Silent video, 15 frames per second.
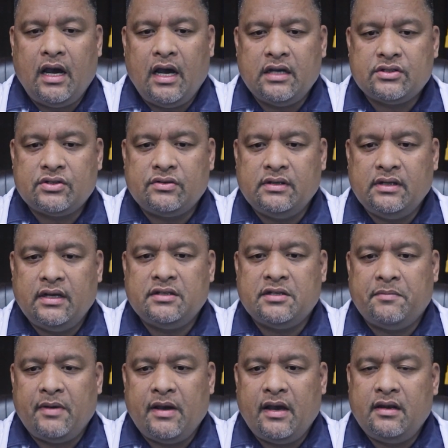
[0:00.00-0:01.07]
Australia,
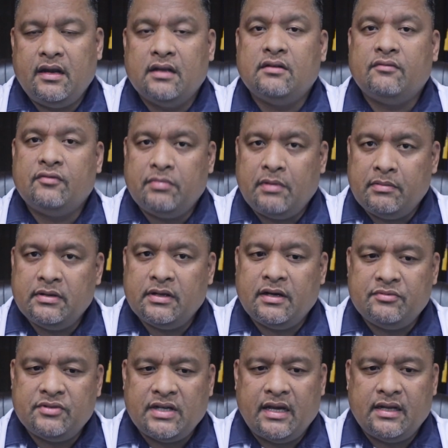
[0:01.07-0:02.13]
Japan, and the Republic
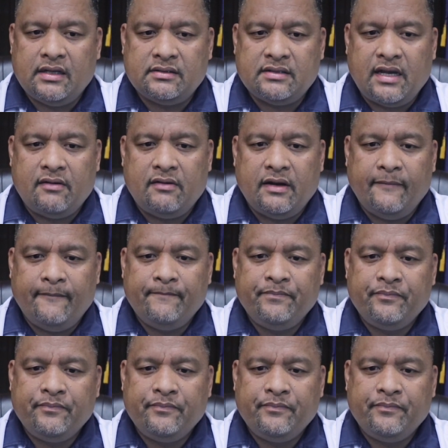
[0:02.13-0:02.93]
of China, Taiwan.